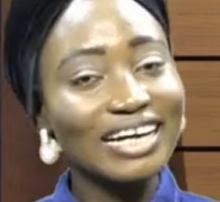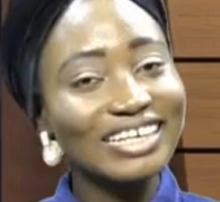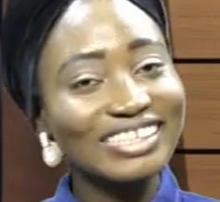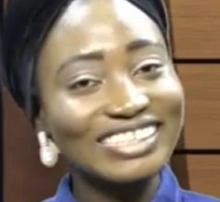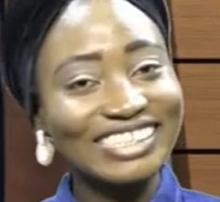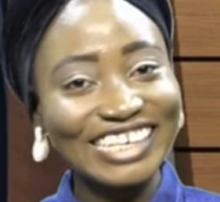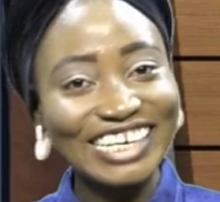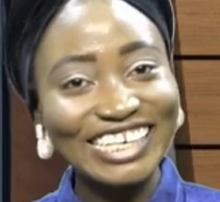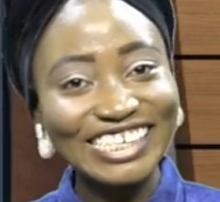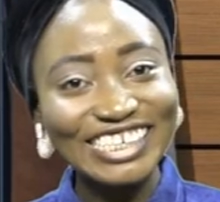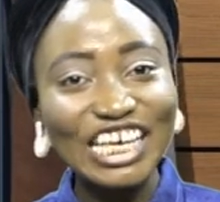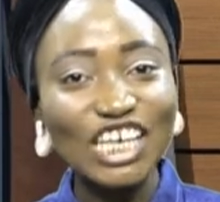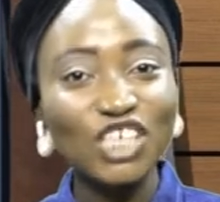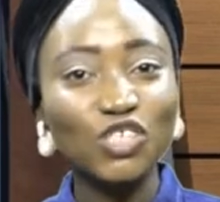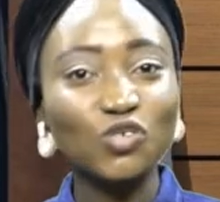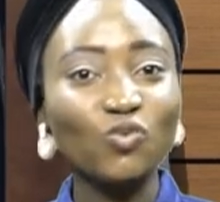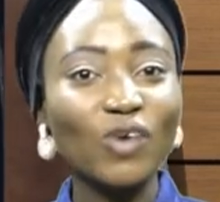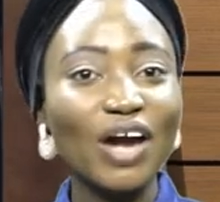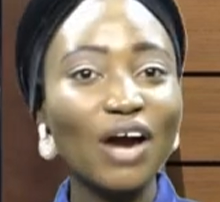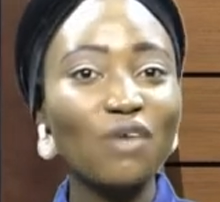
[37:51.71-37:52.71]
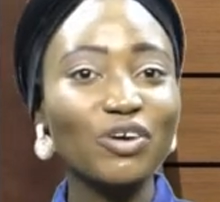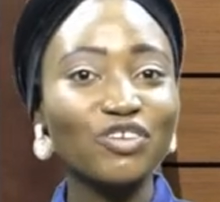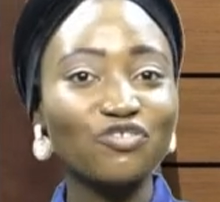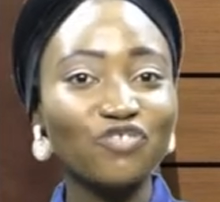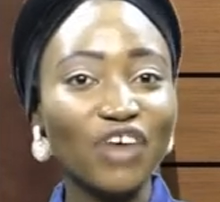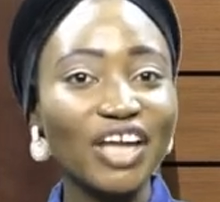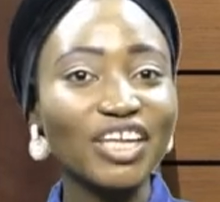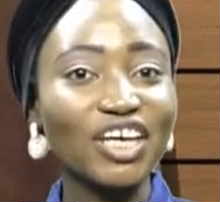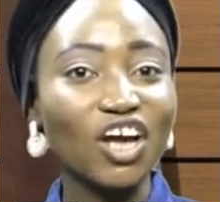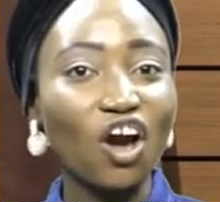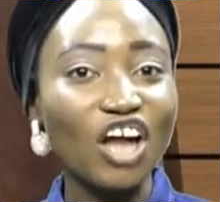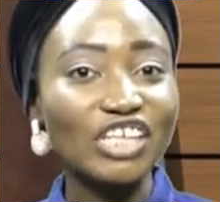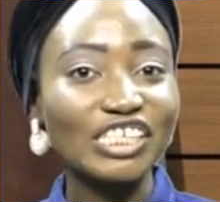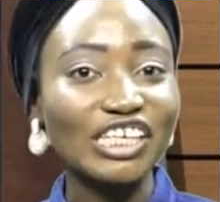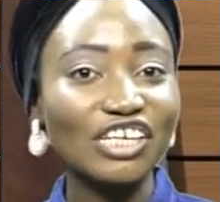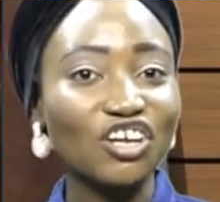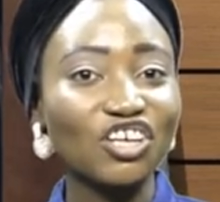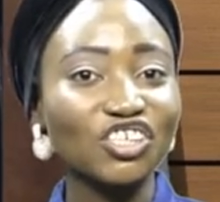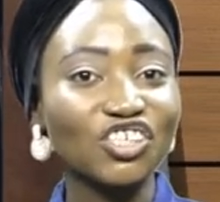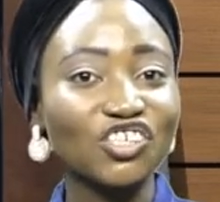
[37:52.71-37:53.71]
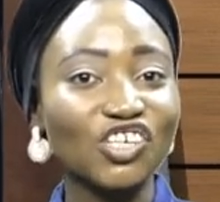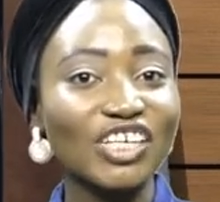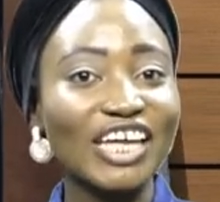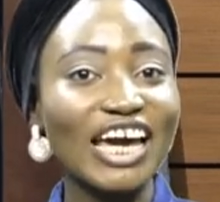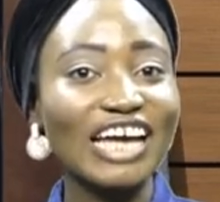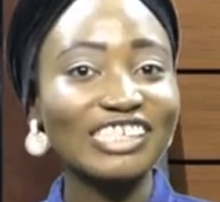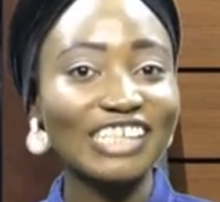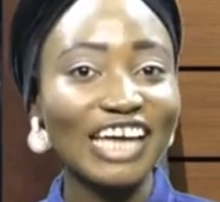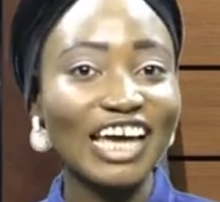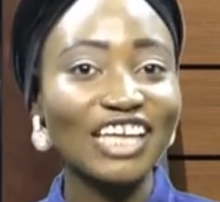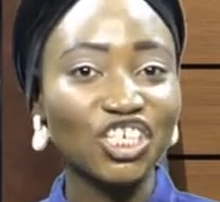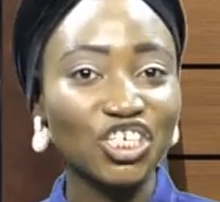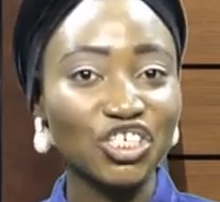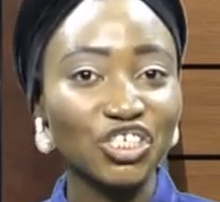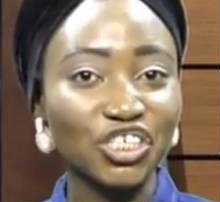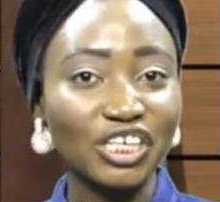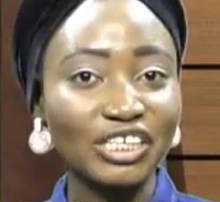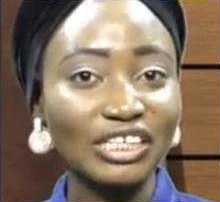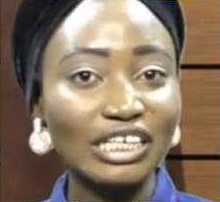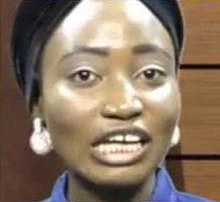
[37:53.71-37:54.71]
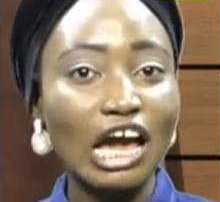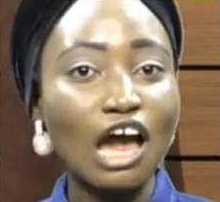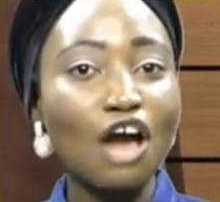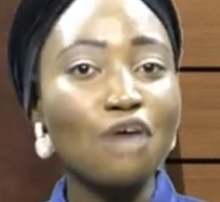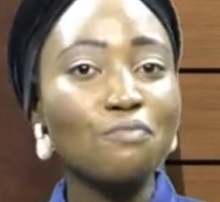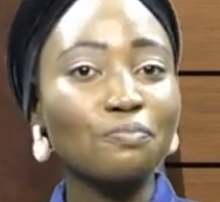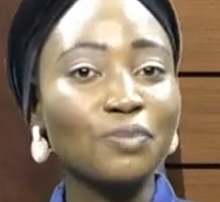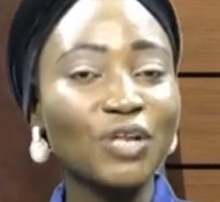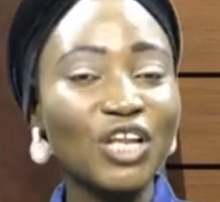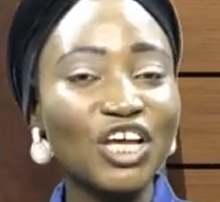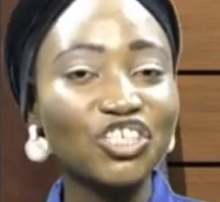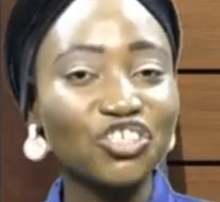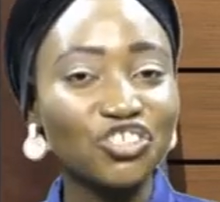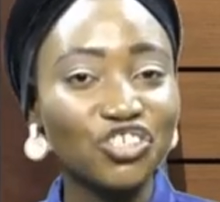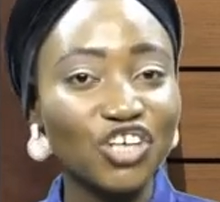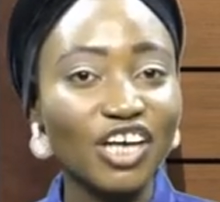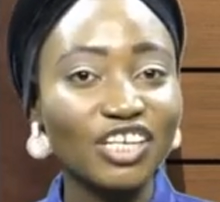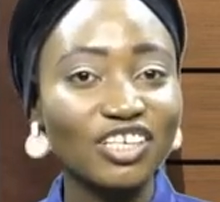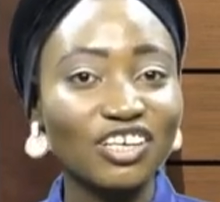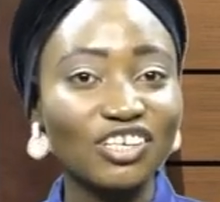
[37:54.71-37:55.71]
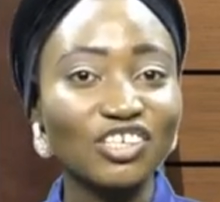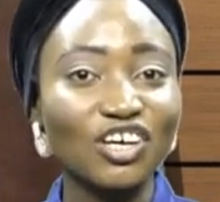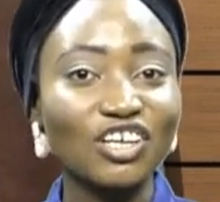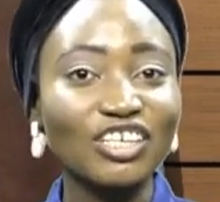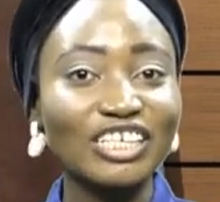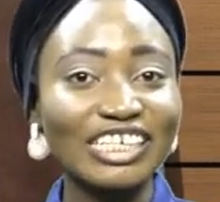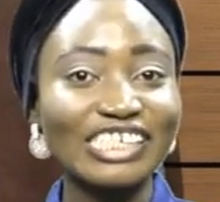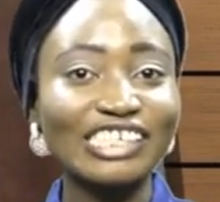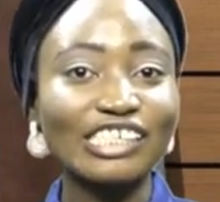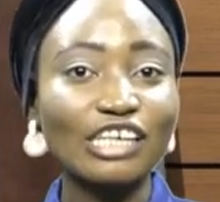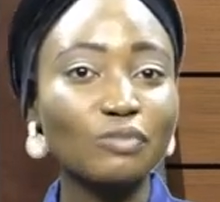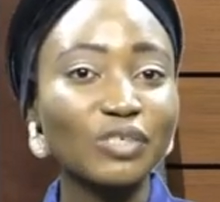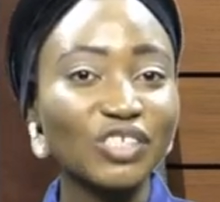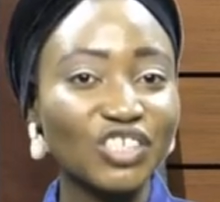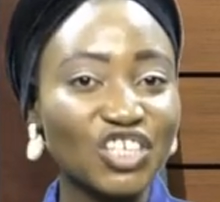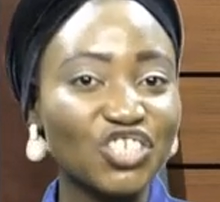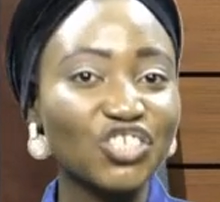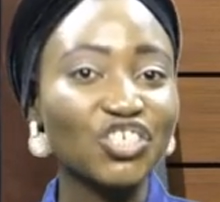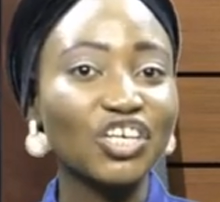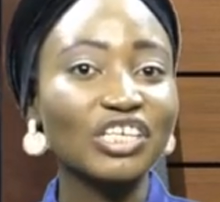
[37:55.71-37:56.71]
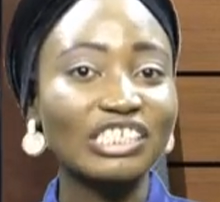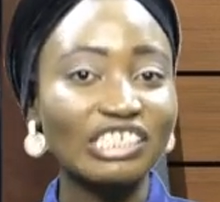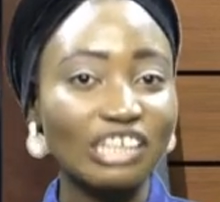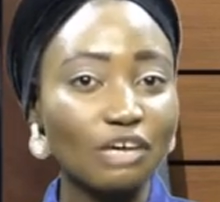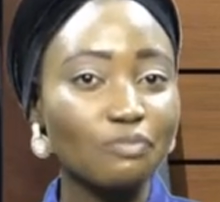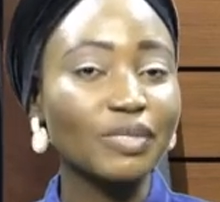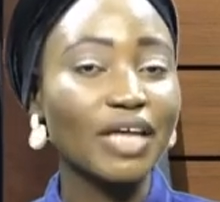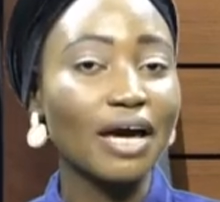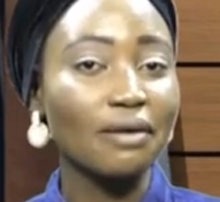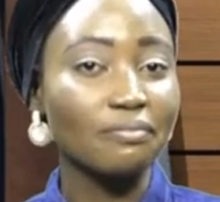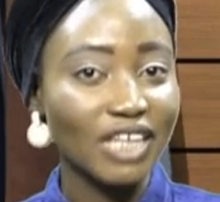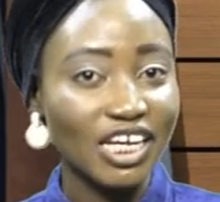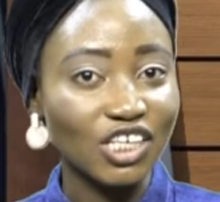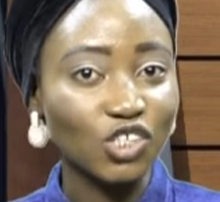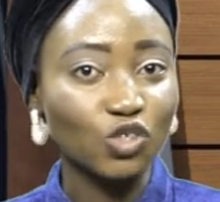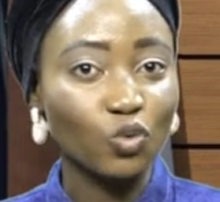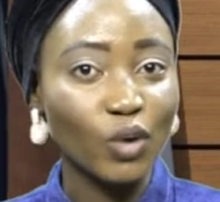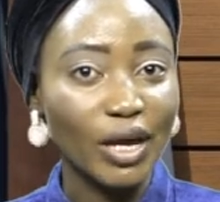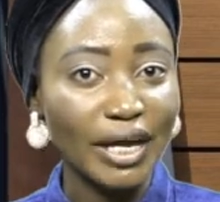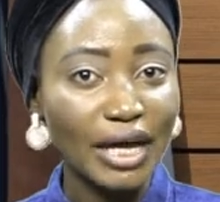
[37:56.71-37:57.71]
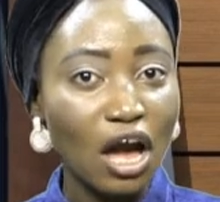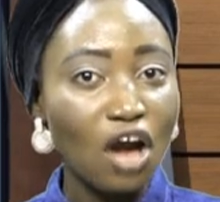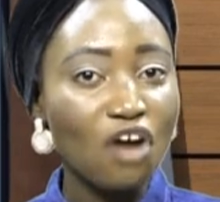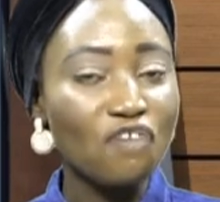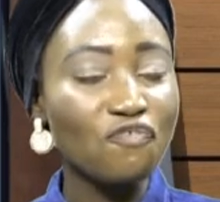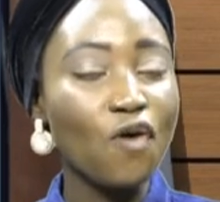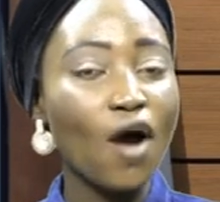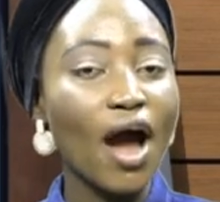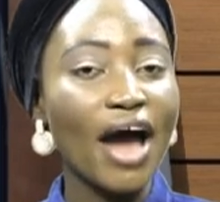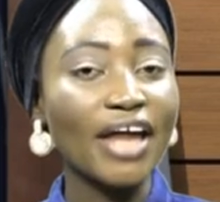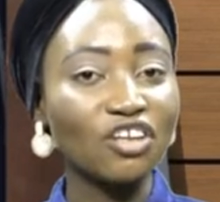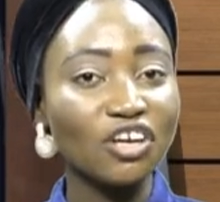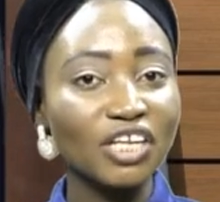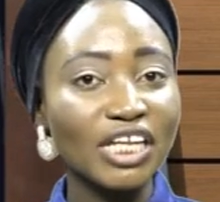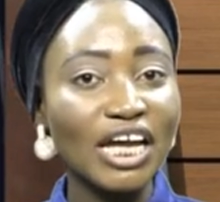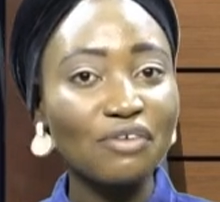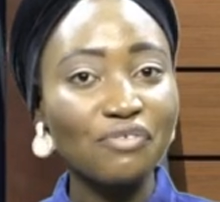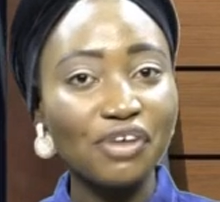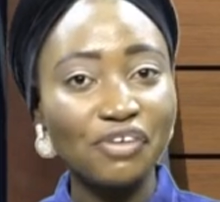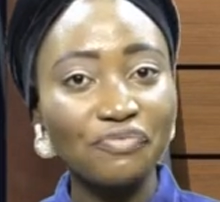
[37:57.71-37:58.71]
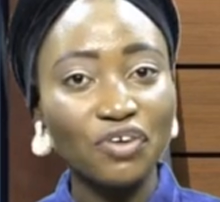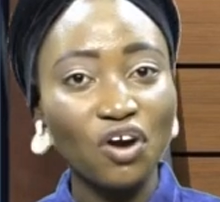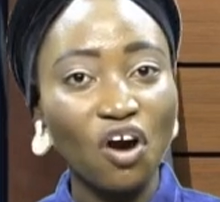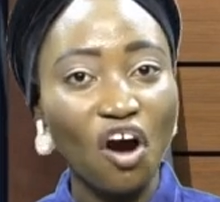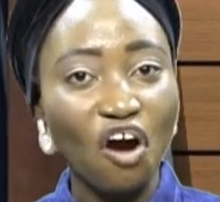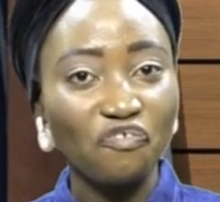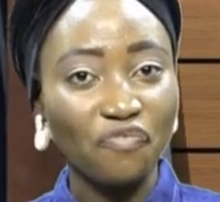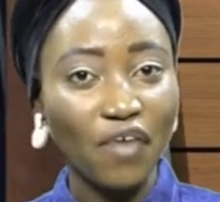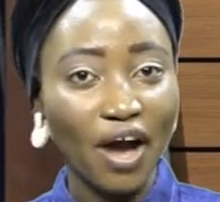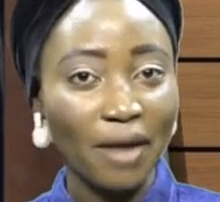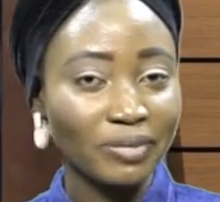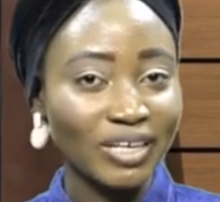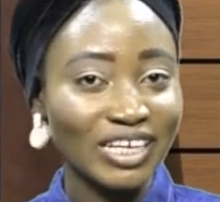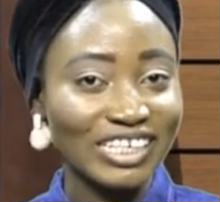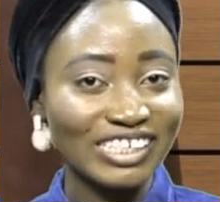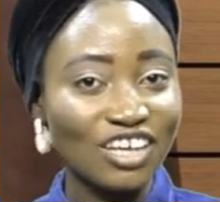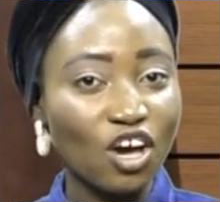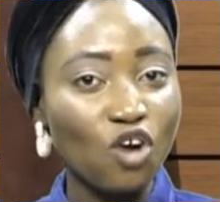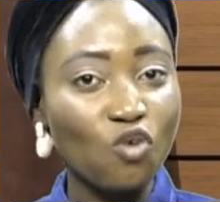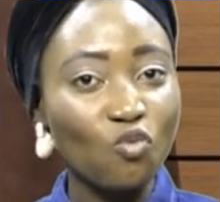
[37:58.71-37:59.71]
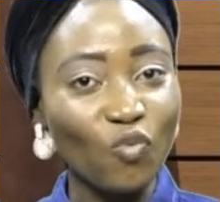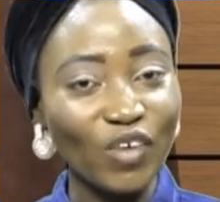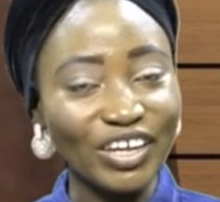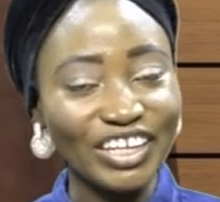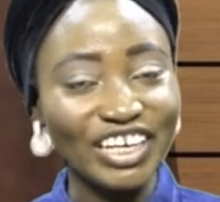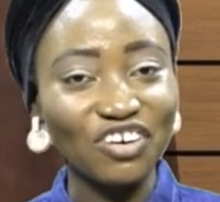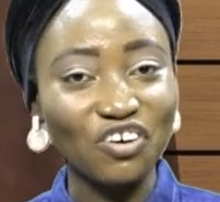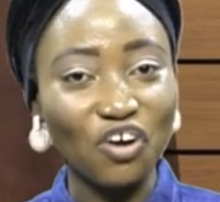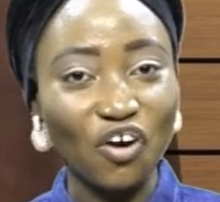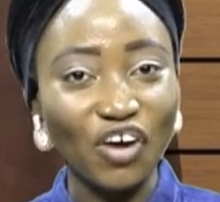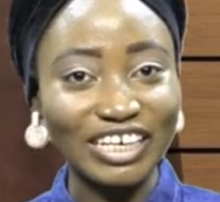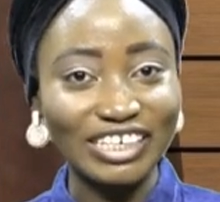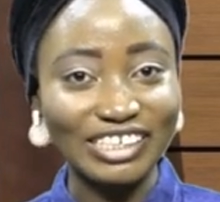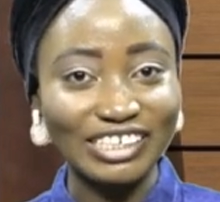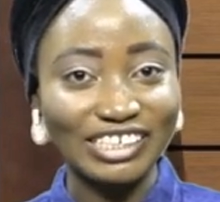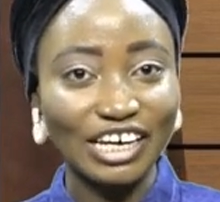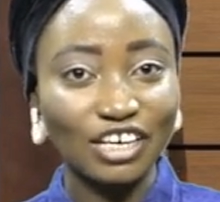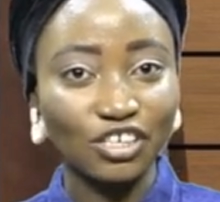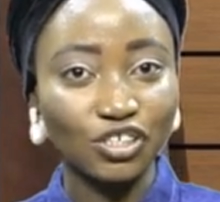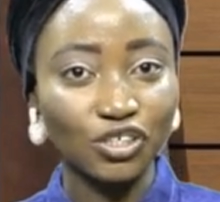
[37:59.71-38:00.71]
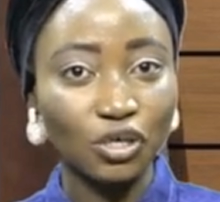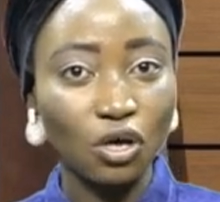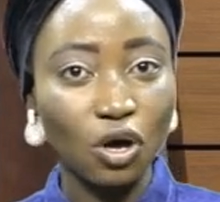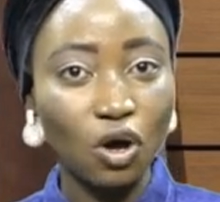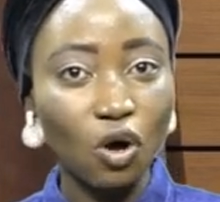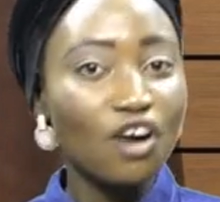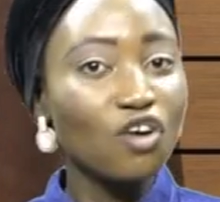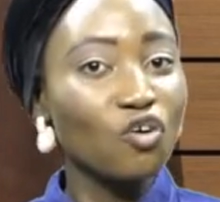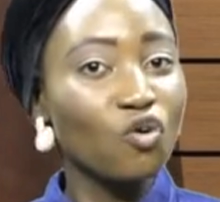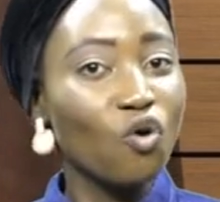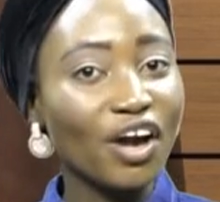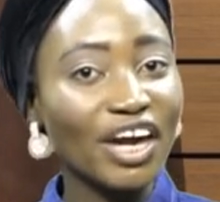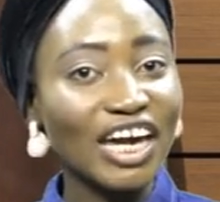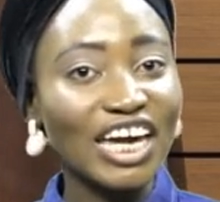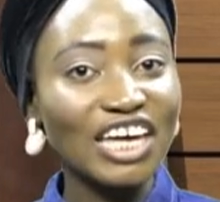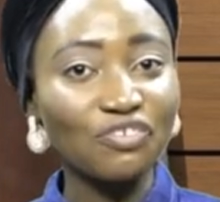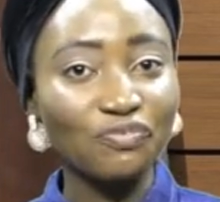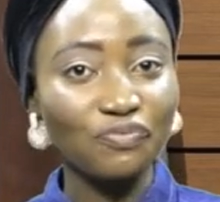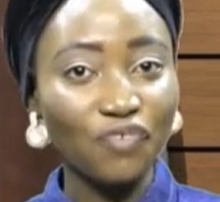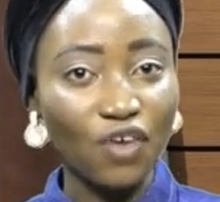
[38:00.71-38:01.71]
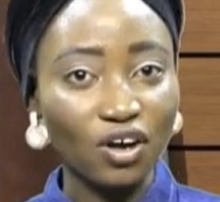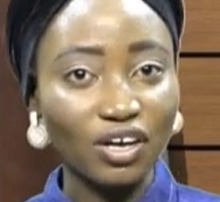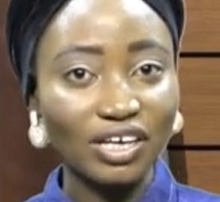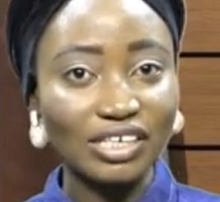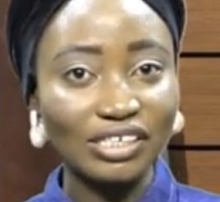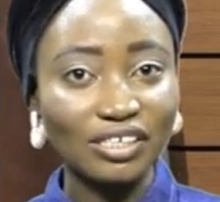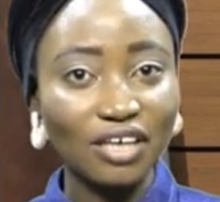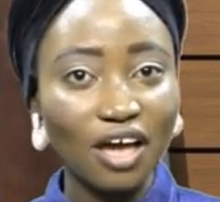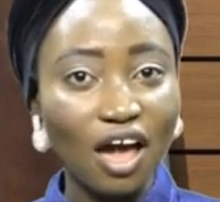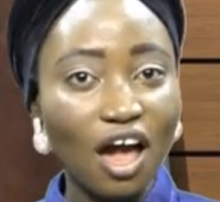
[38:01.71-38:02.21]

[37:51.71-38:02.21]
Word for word: This is where we draw the curtain on today's edition. Please join us on this same station, same time next week for another review of happenings within Kogi State. Kogi in focus,